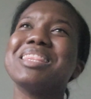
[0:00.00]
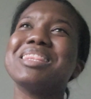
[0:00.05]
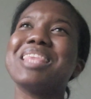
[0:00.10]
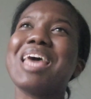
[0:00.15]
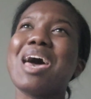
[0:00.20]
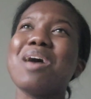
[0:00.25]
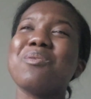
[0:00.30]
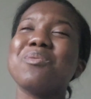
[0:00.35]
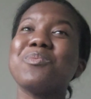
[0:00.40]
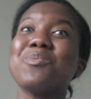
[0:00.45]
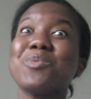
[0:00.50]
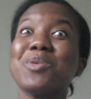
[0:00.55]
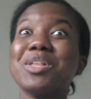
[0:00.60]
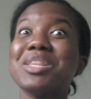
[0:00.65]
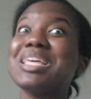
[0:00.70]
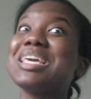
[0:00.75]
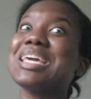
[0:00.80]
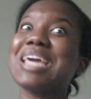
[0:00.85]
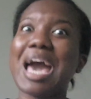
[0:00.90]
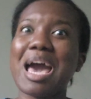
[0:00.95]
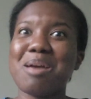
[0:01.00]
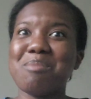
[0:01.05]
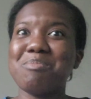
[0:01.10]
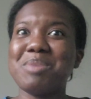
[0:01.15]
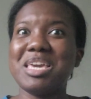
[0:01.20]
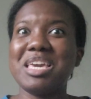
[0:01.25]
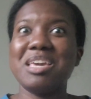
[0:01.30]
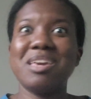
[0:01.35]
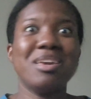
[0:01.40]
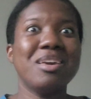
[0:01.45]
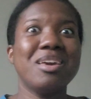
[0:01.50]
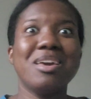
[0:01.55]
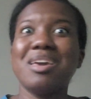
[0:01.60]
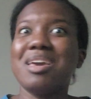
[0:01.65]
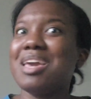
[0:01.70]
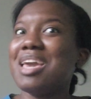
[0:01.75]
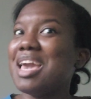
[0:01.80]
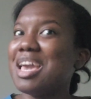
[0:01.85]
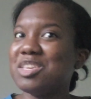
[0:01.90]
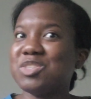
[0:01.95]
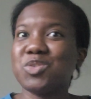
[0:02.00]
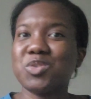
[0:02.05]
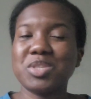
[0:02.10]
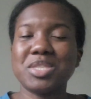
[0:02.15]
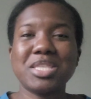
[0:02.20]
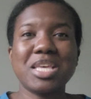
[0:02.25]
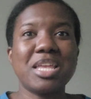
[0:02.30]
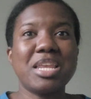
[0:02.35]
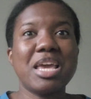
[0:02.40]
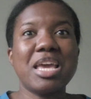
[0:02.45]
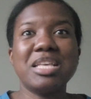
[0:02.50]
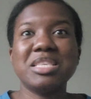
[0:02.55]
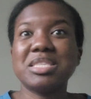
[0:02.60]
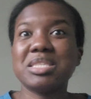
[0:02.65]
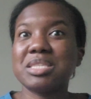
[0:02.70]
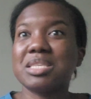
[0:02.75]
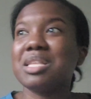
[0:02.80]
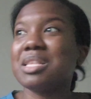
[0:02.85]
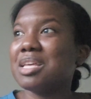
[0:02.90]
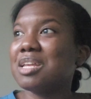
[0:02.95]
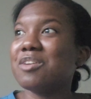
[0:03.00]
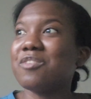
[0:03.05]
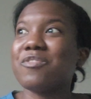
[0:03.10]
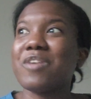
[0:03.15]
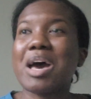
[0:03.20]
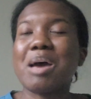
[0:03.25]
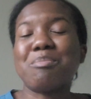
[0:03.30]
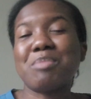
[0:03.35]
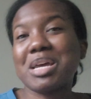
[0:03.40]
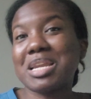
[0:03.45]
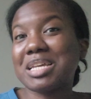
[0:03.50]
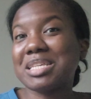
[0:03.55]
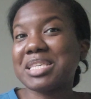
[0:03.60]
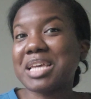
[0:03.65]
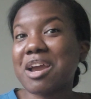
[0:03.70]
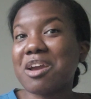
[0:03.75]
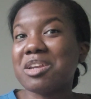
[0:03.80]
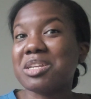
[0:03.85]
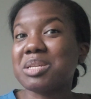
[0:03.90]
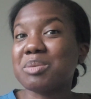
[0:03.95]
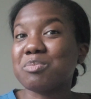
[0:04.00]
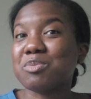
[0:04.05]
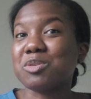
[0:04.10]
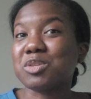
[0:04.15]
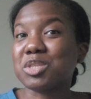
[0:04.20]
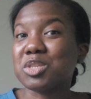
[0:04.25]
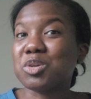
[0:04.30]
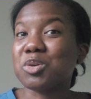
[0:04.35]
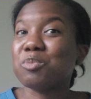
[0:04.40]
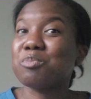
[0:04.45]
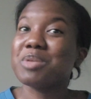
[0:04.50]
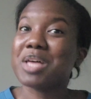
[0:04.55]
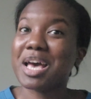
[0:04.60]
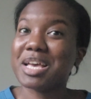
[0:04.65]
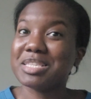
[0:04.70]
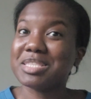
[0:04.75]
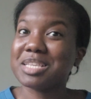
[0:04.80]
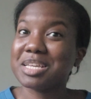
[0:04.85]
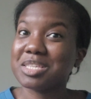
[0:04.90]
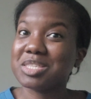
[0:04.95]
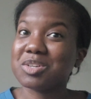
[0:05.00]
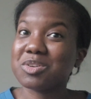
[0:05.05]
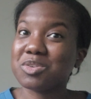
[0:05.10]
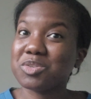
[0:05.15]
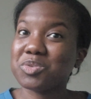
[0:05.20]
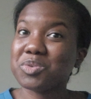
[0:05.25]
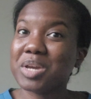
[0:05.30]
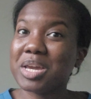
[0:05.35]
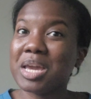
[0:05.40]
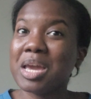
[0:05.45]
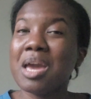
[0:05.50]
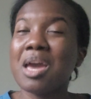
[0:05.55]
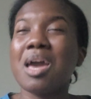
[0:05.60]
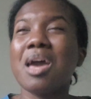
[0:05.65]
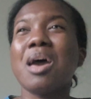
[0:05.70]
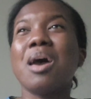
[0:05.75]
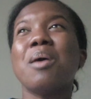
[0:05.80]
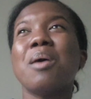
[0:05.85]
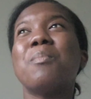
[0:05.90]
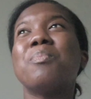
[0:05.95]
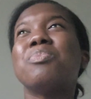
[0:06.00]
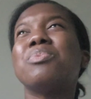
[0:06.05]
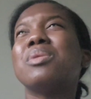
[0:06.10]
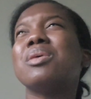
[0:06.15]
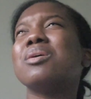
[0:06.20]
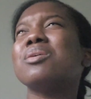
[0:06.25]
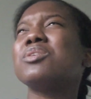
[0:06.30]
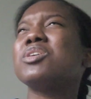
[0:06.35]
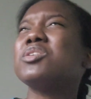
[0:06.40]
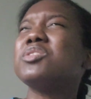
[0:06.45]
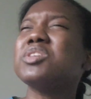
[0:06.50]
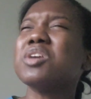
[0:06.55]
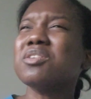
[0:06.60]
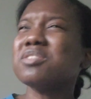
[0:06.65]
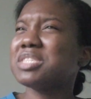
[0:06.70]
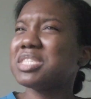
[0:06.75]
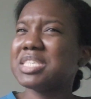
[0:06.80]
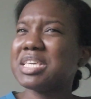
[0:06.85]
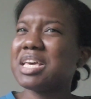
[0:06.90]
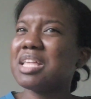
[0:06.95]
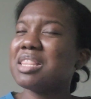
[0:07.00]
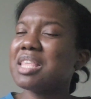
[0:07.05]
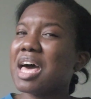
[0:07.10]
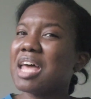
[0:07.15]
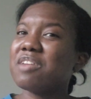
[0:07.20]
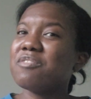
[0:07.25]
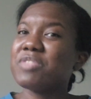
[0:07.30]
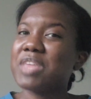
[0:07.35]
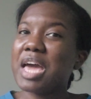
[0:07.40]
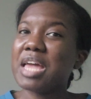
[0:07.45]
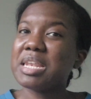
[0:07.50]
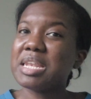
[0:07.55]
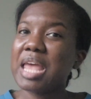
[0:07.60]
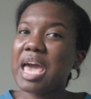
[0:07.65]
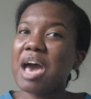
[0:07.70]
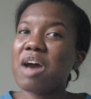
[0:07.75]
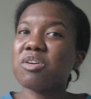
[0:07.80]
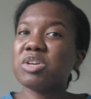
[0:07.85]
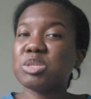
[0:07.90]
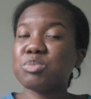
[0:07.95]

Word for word: that really got me interested and solidified my desire to pursue plastic surgery you don't see a lot of that now.